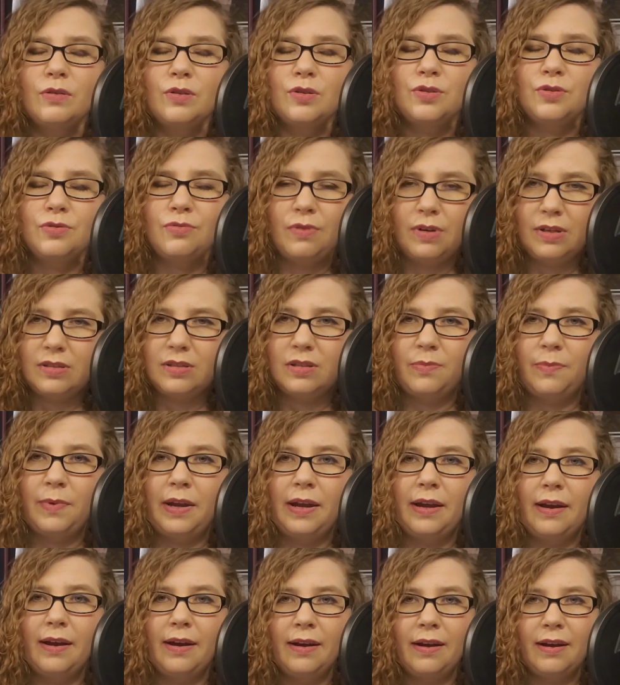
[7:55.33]
Trust
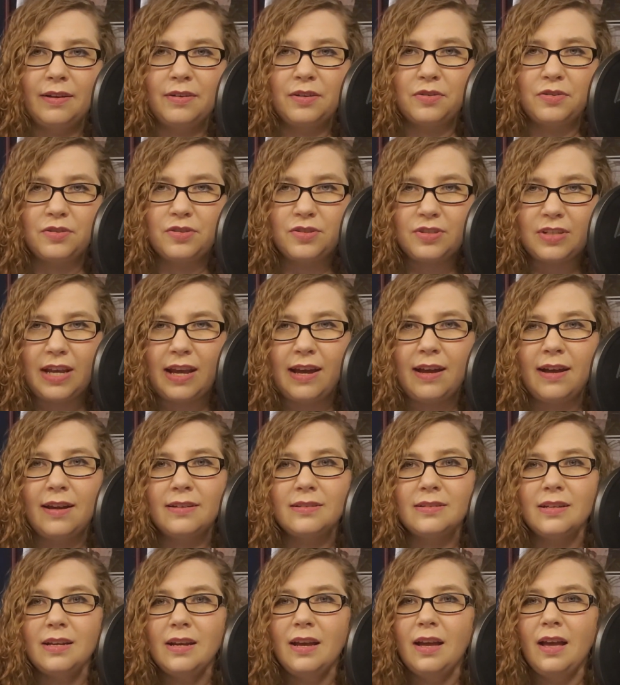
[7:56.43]
me, I
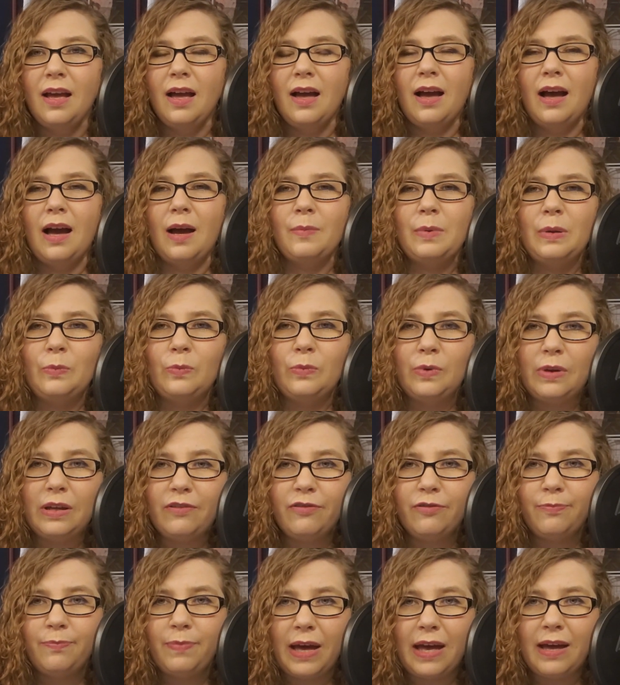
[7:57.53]
understand. I mean,
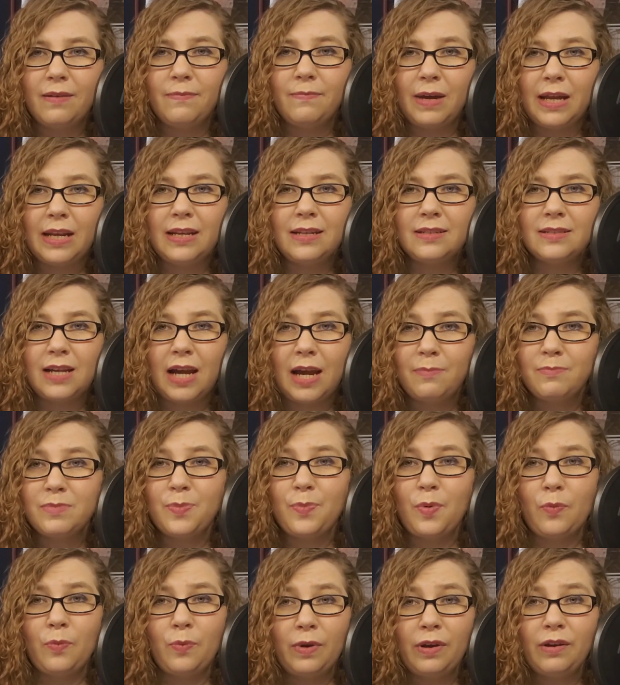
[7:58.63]
we've been many times,
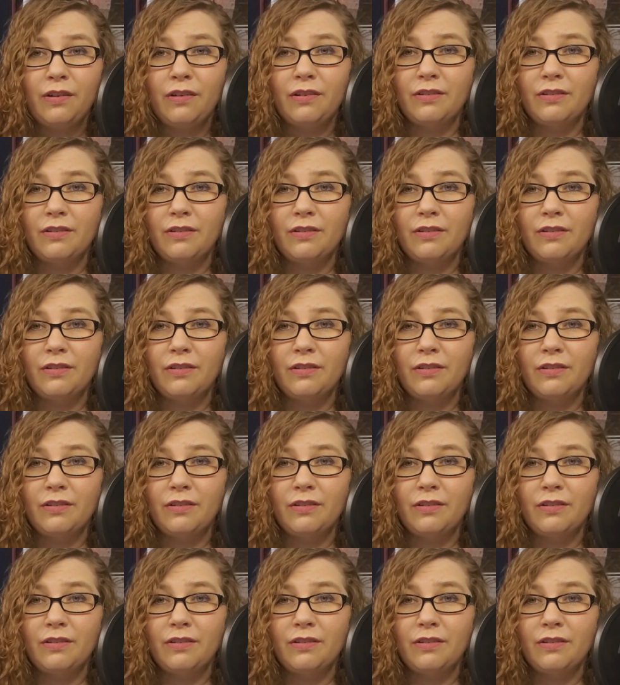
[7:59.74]
but we are